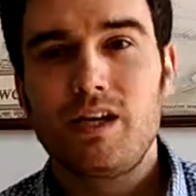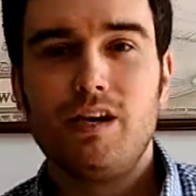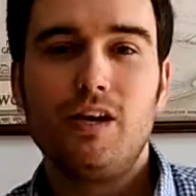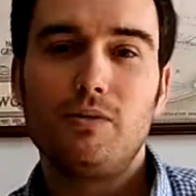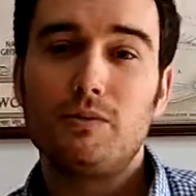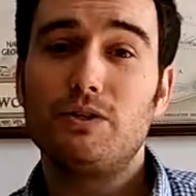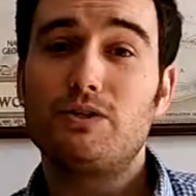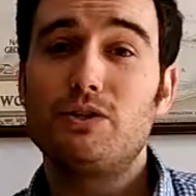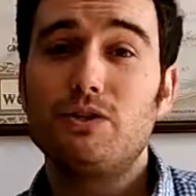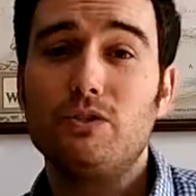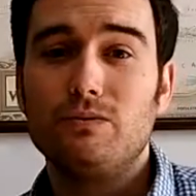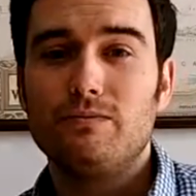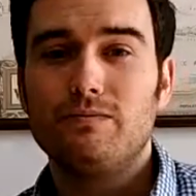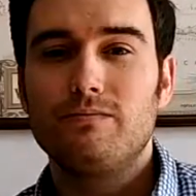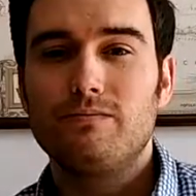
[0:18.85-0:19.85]
Number
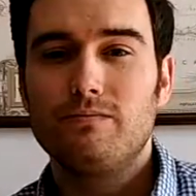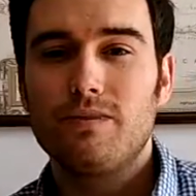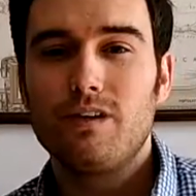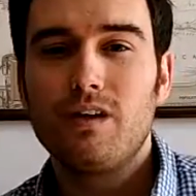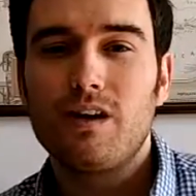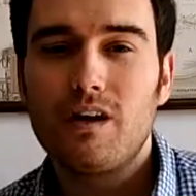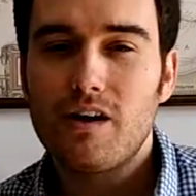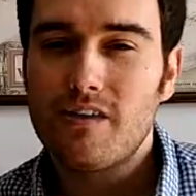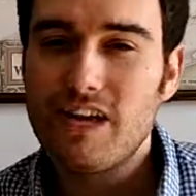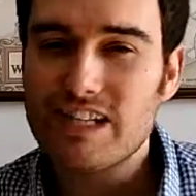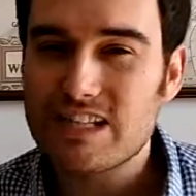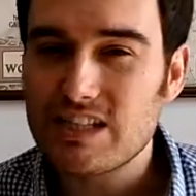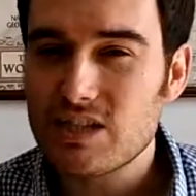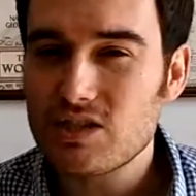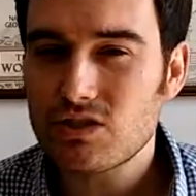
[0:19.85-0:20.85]
2, are they
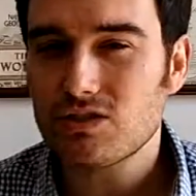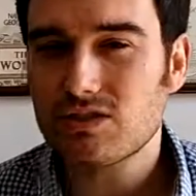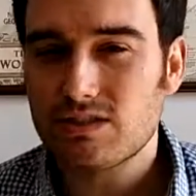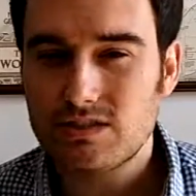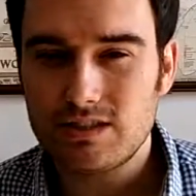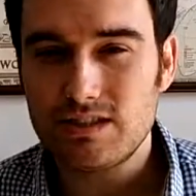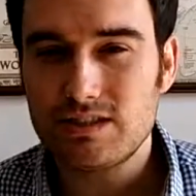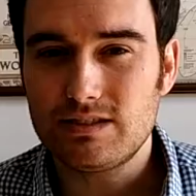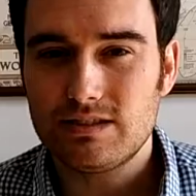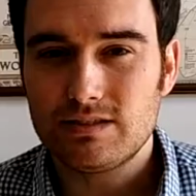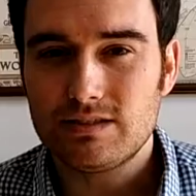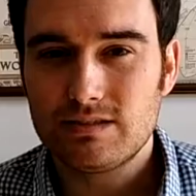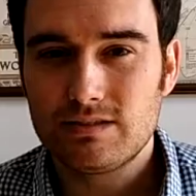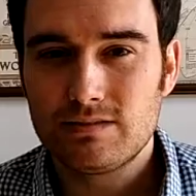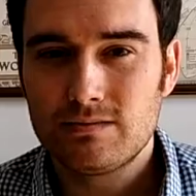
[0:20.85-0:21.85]
digital
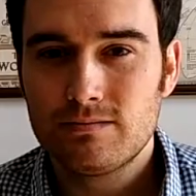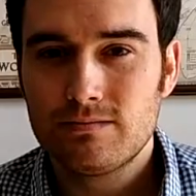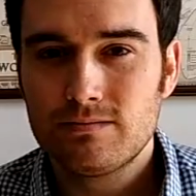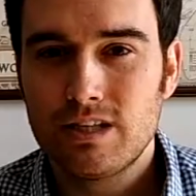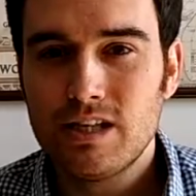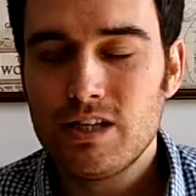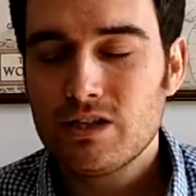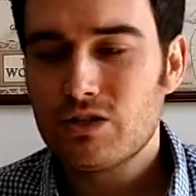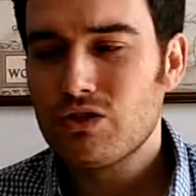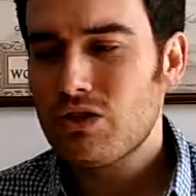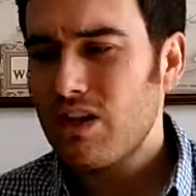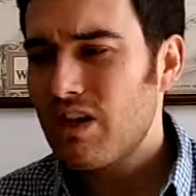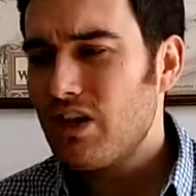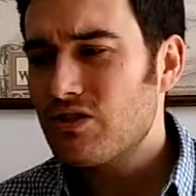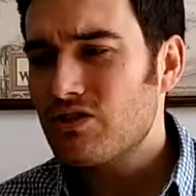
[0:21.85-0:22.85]
citizens? Do
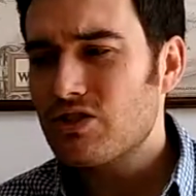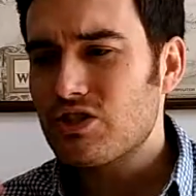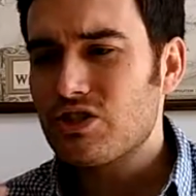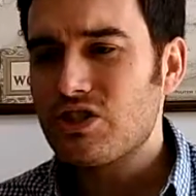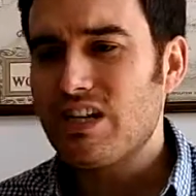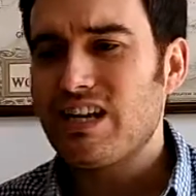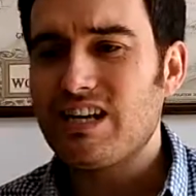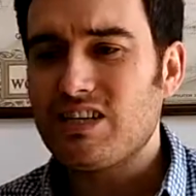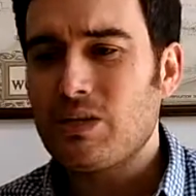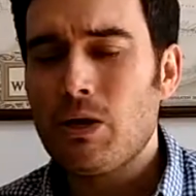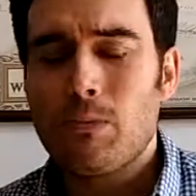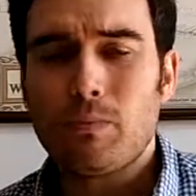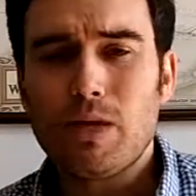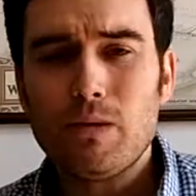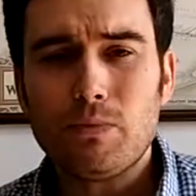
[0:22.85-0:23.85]
they understand
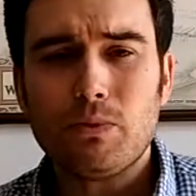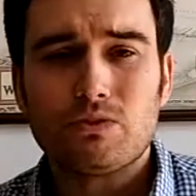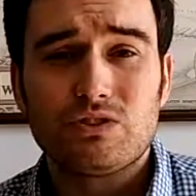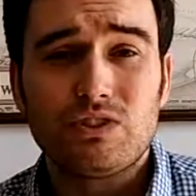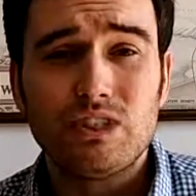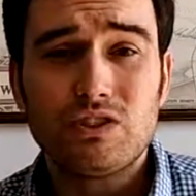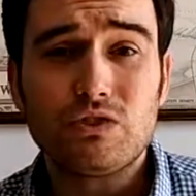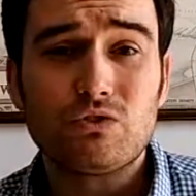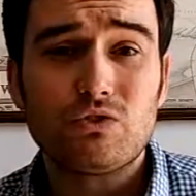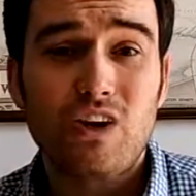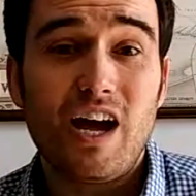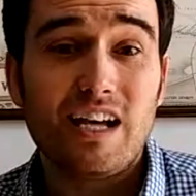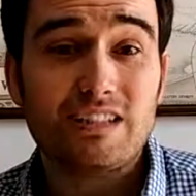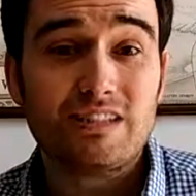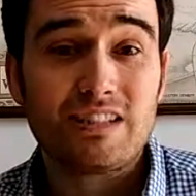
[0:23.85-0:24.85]
people's legal
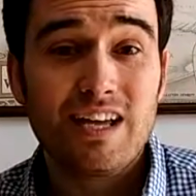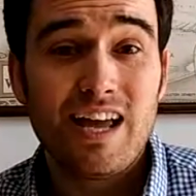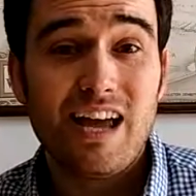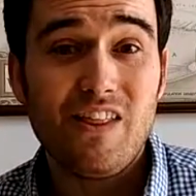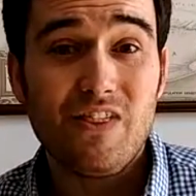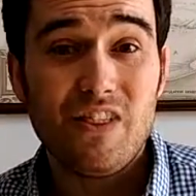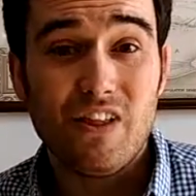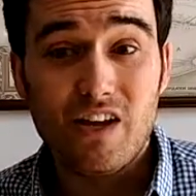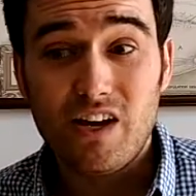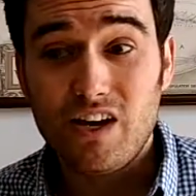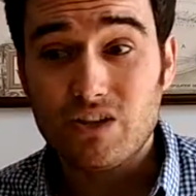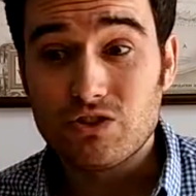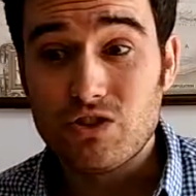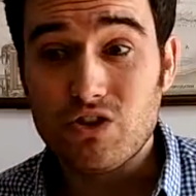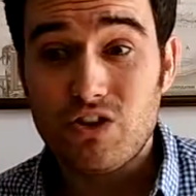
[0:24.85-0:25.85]
rights and
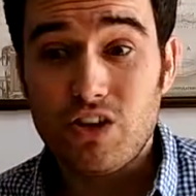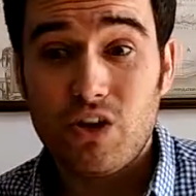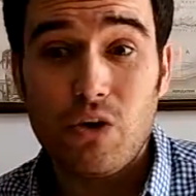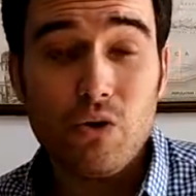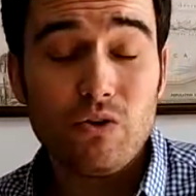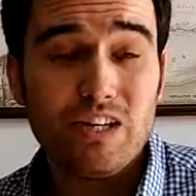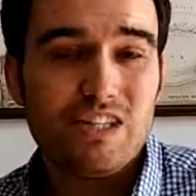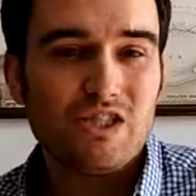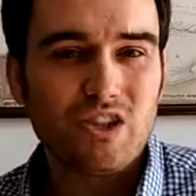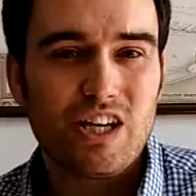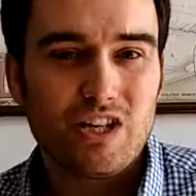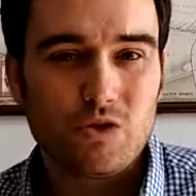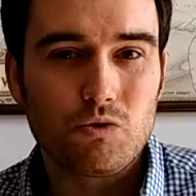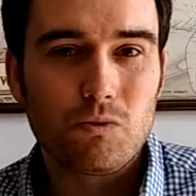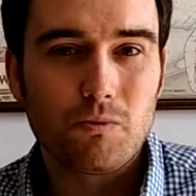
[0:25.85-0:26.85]
to their own
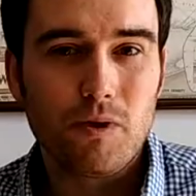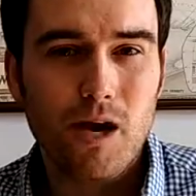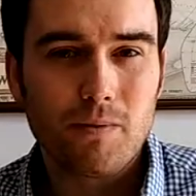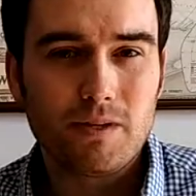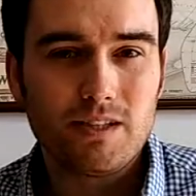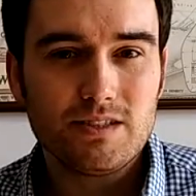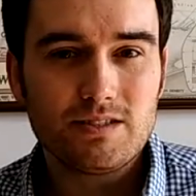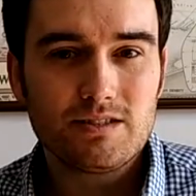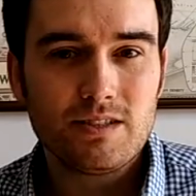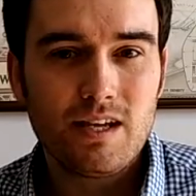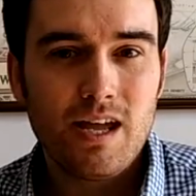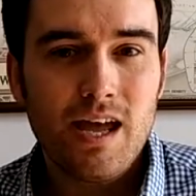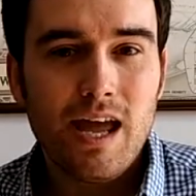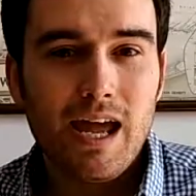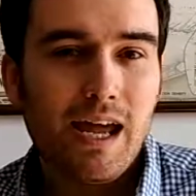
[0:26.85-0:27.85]
intellectual properties?
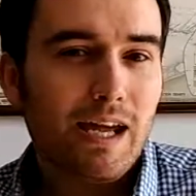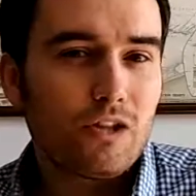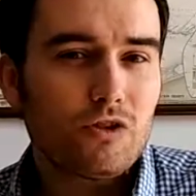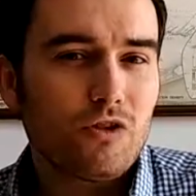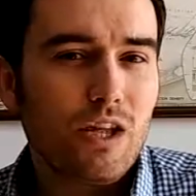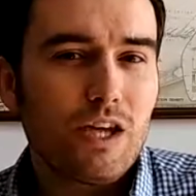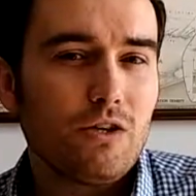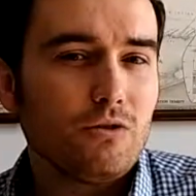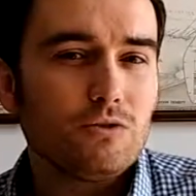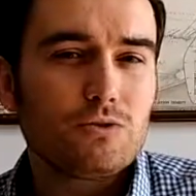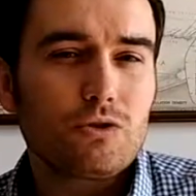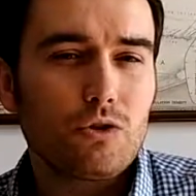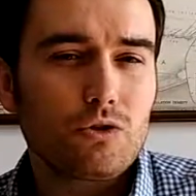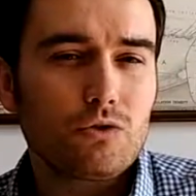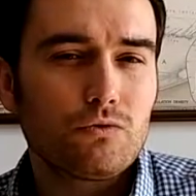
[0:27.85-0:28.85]
And do they use
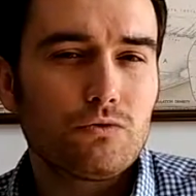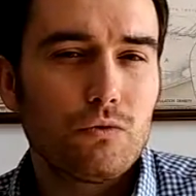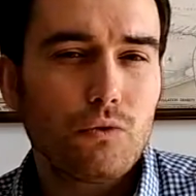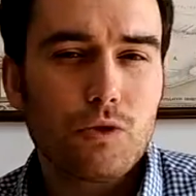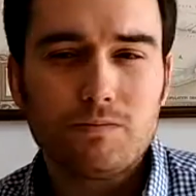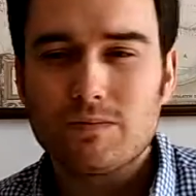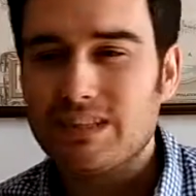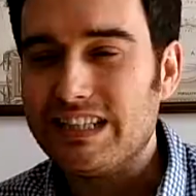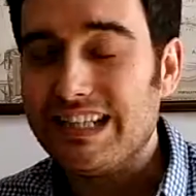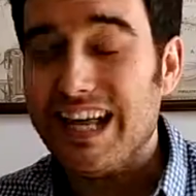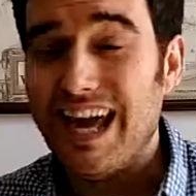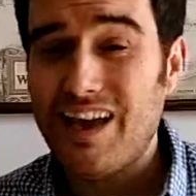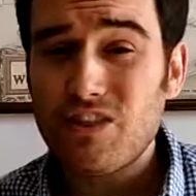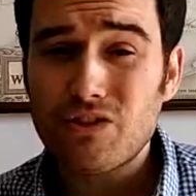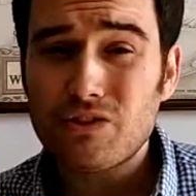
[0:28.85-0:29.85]
social forums in an
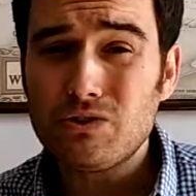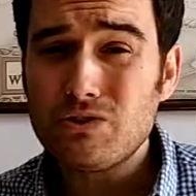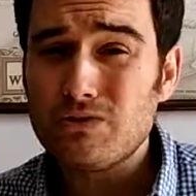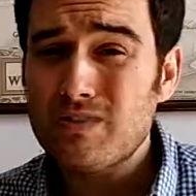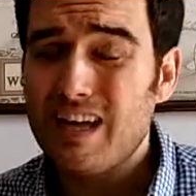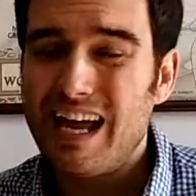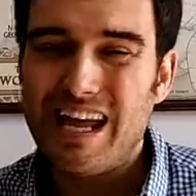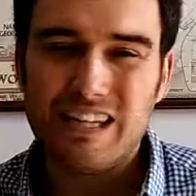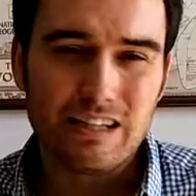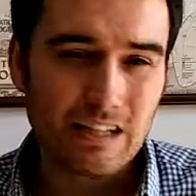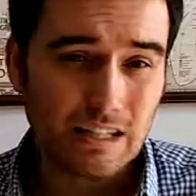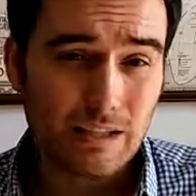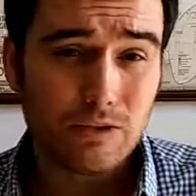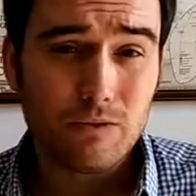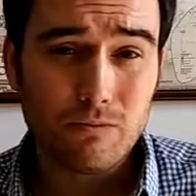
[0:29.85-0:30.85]
ethical and
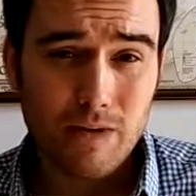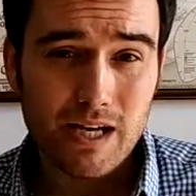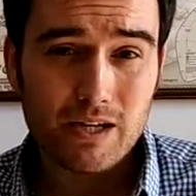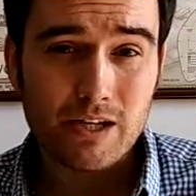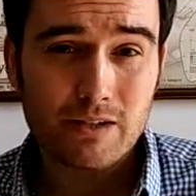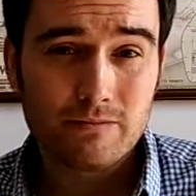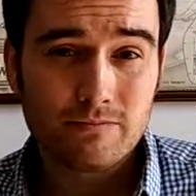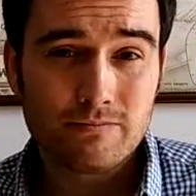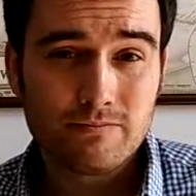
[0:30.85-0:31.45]
legal manner?